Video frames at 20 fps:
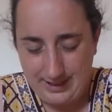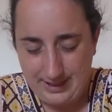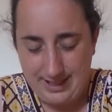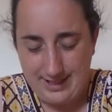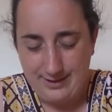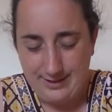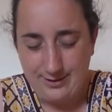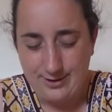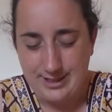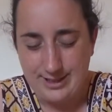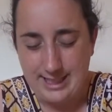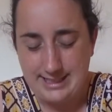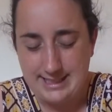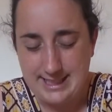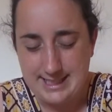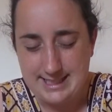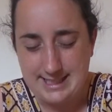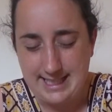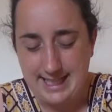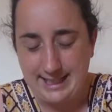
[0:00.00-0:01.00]
Lord, I
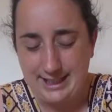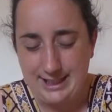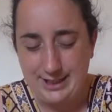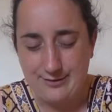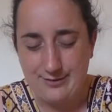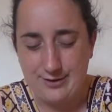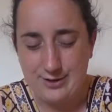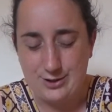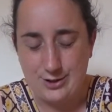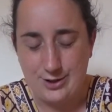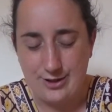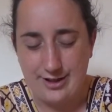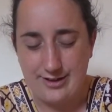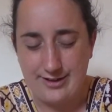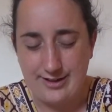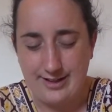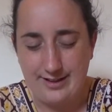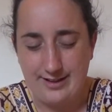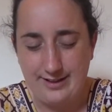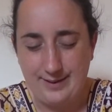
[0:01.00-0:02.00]
just thank you for
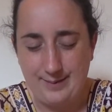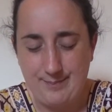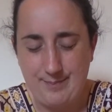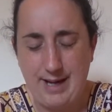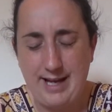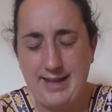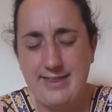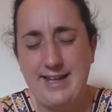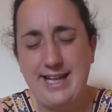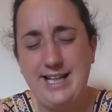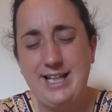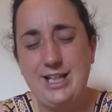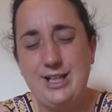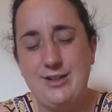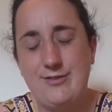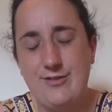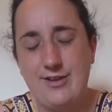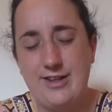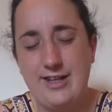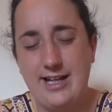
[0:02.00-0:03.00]
Jonathan. I thank you
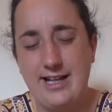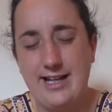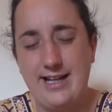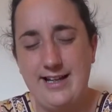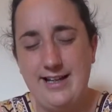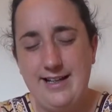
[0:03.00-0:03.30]
for the